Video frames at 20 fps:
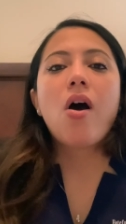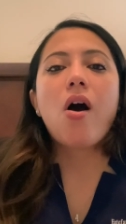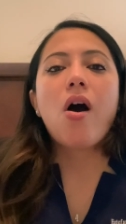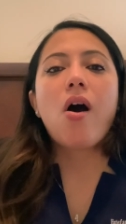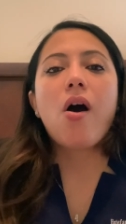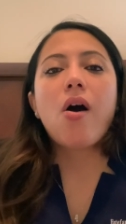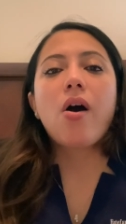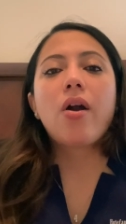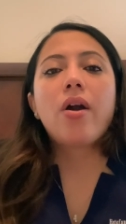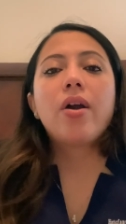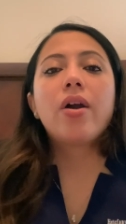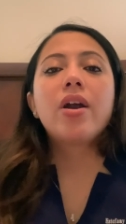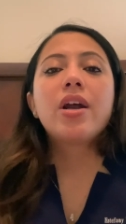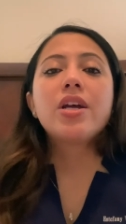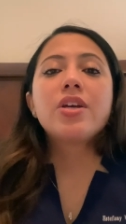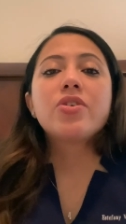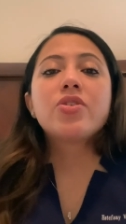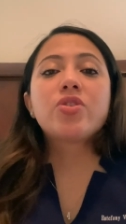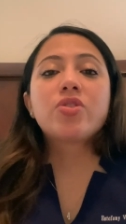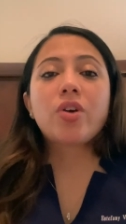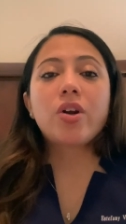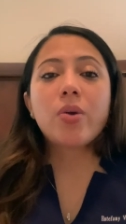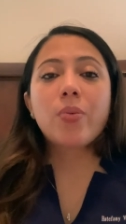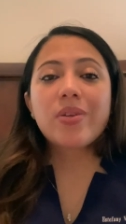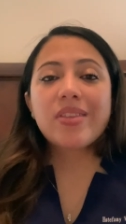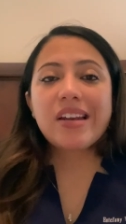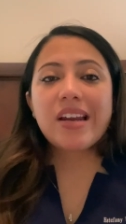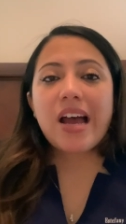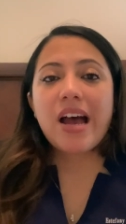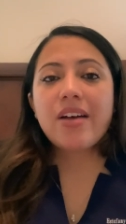are starting
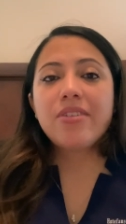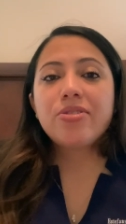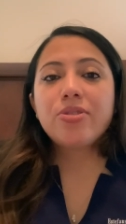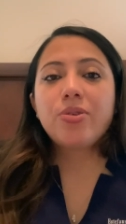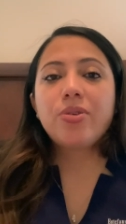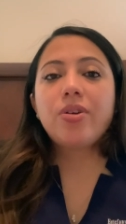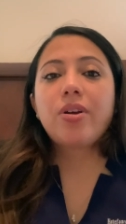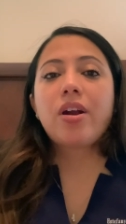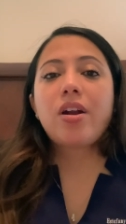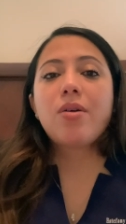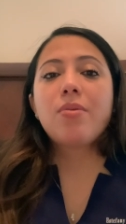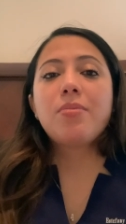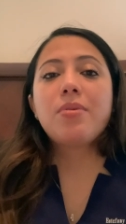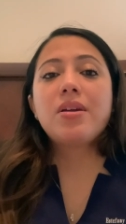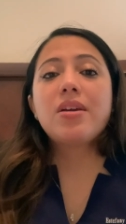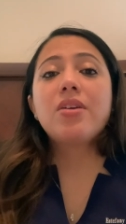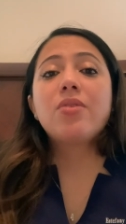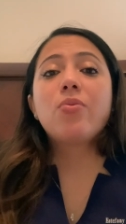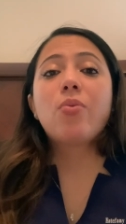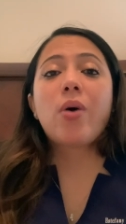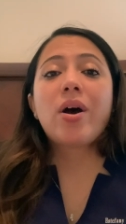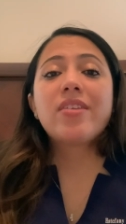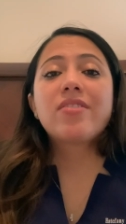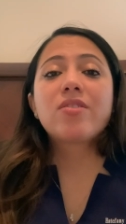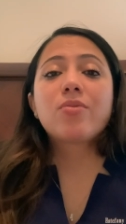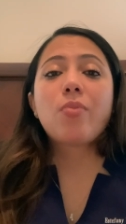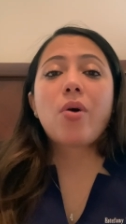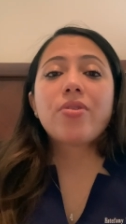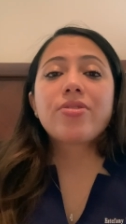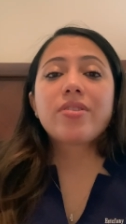with an F, so they're going to be what?
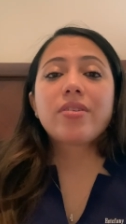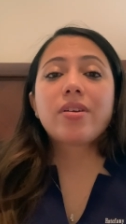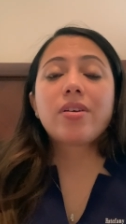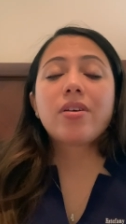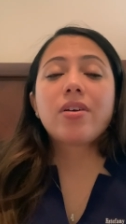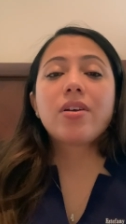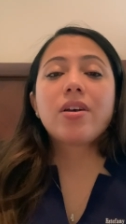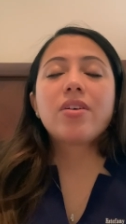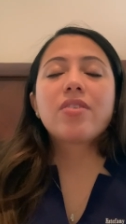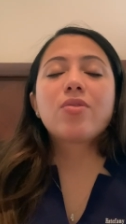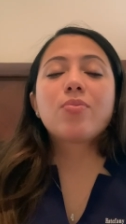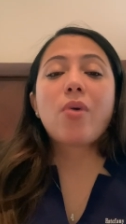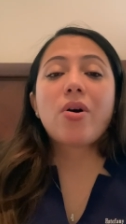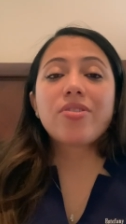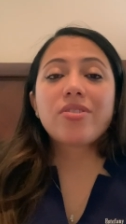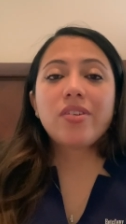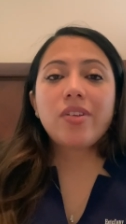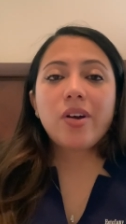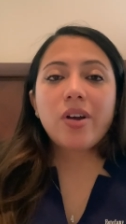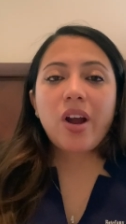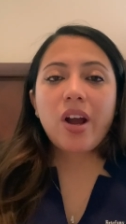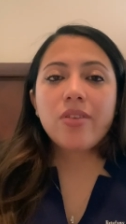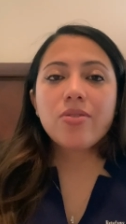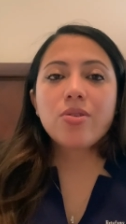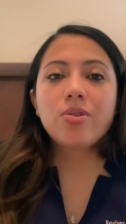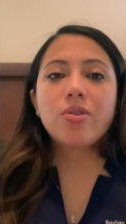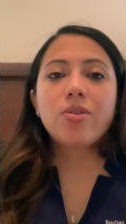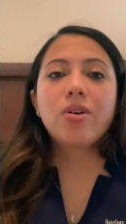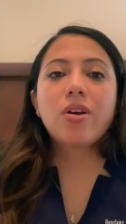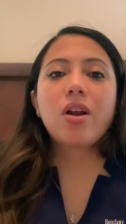Small cell lung
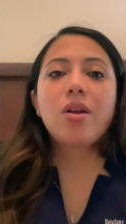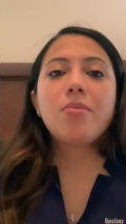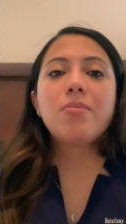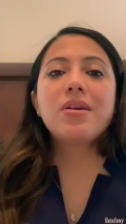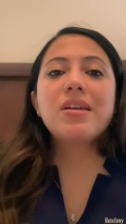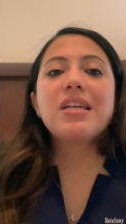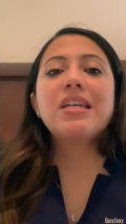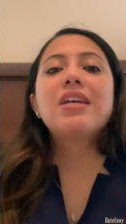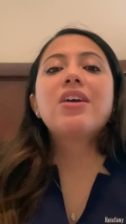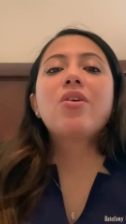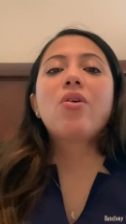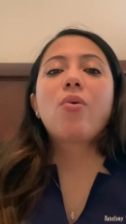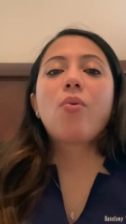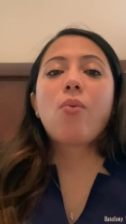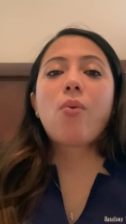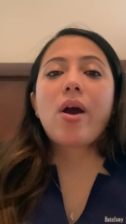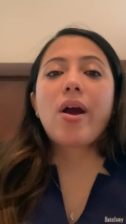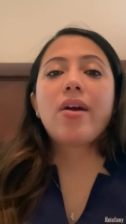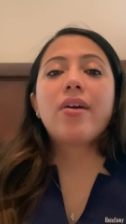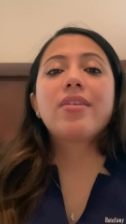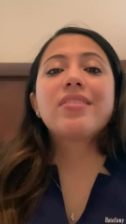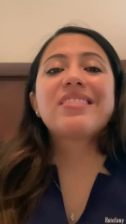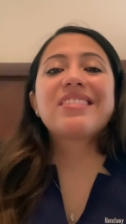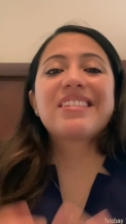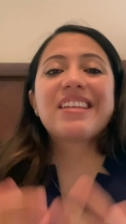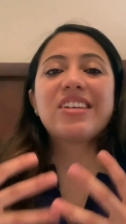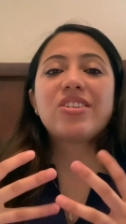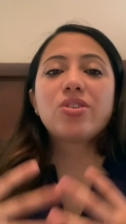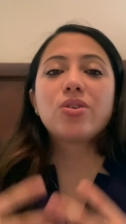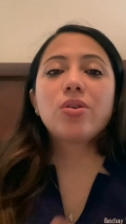cancer. They're going to be where?
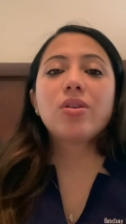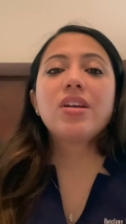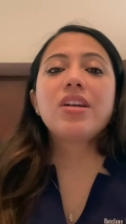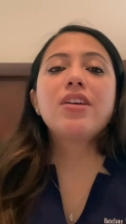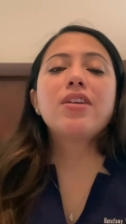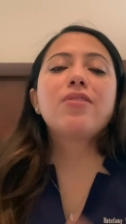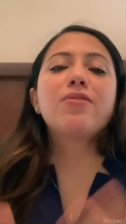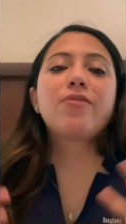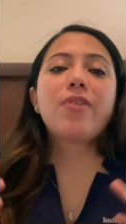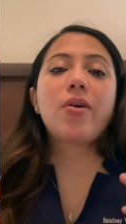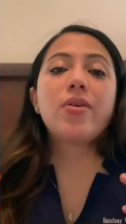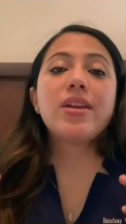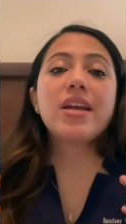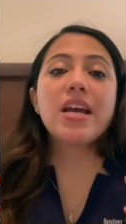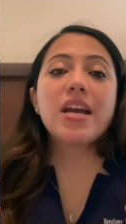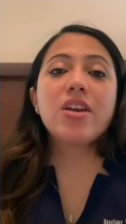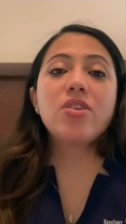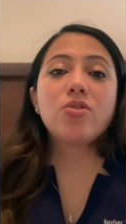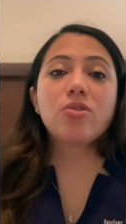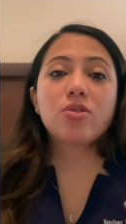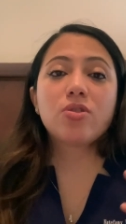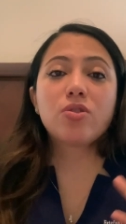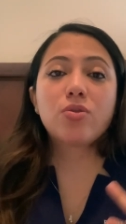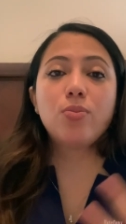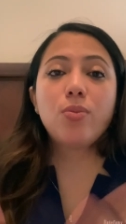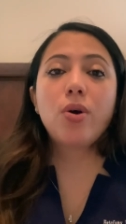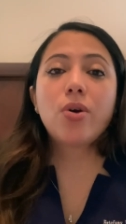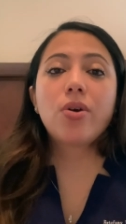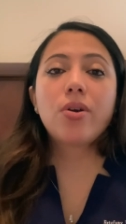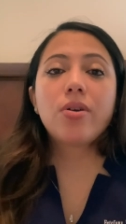Centrally found in your
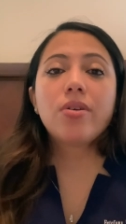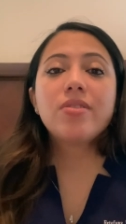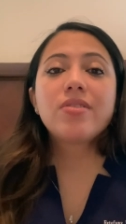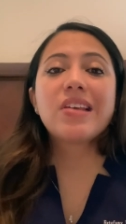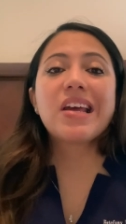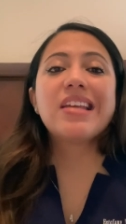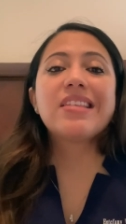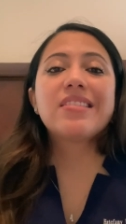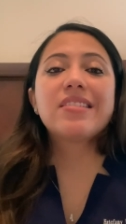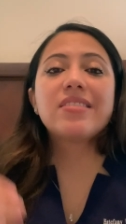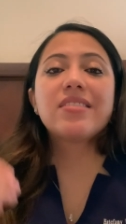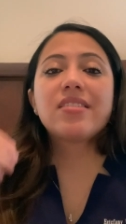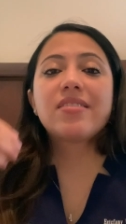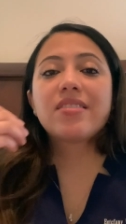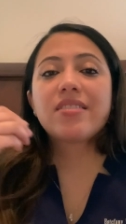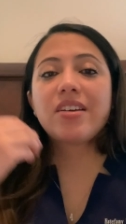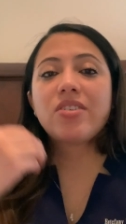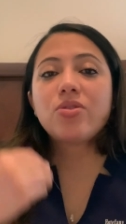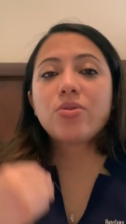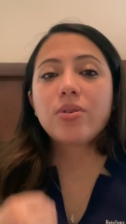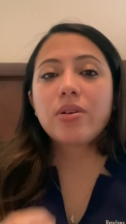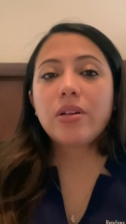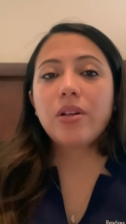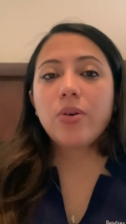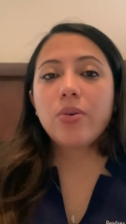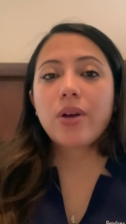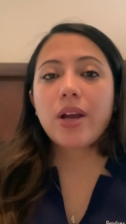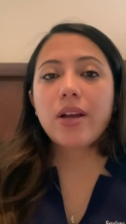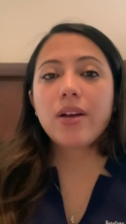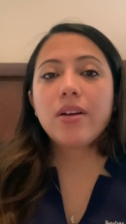smokers, and since it's centrally
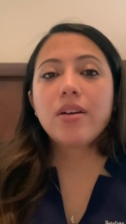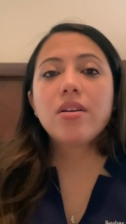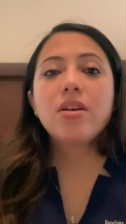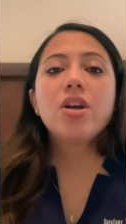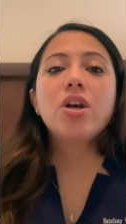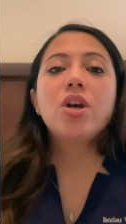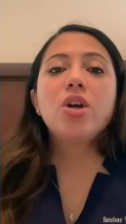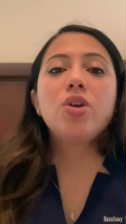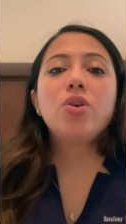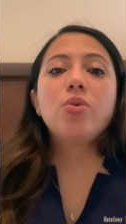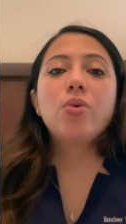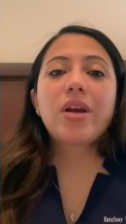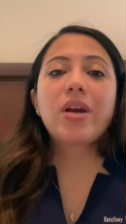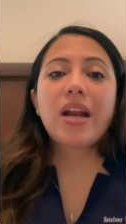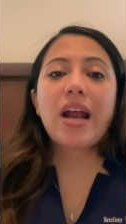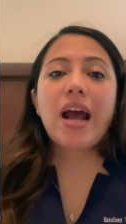located, you can